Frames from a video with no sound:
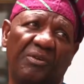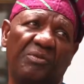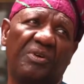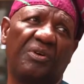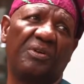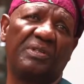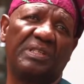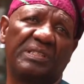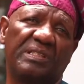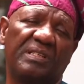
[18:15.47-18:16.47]
we call
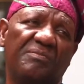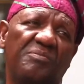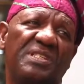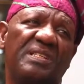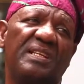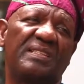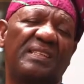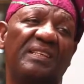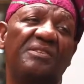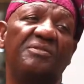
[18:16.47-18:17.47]
National Business
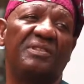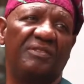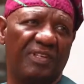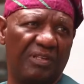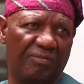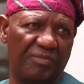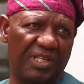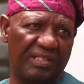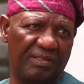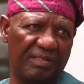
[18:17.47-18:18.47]
Skills
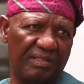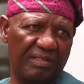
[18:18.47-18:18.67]
Development,